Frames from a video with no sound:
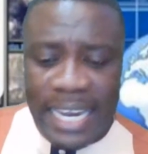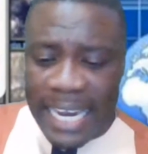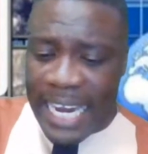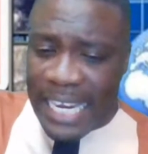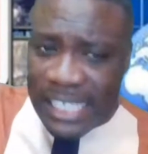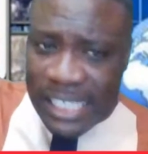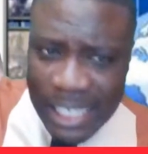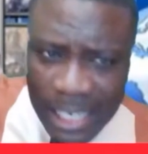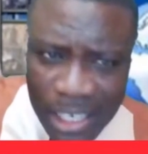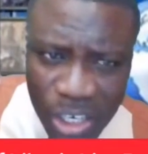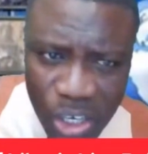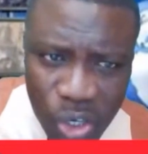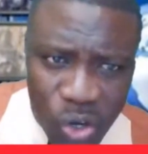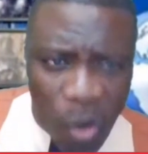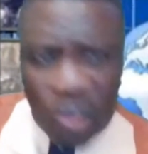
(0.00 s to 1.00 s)
is
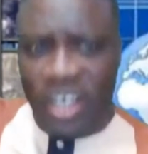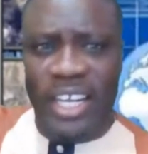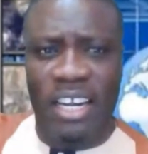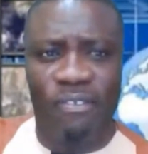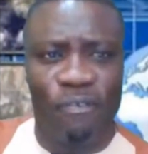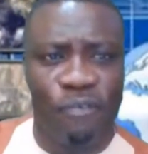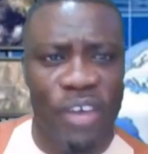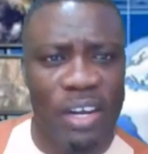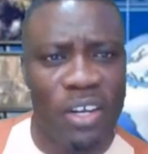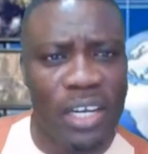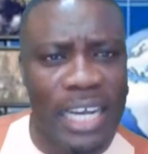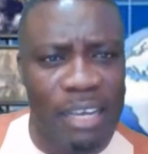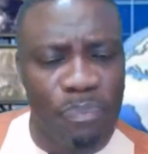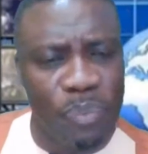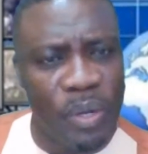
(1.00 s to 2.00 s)
looking, fellow
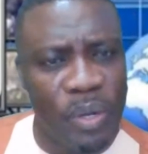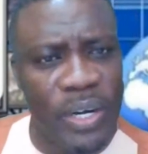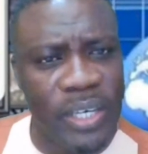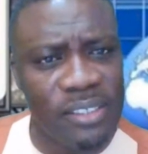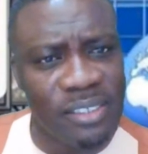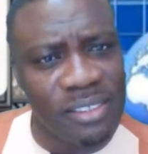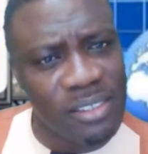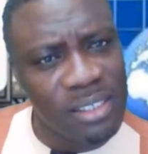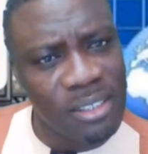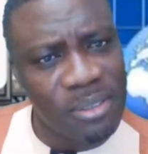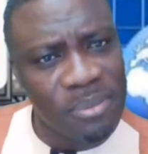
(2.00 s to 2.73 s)
Liberians.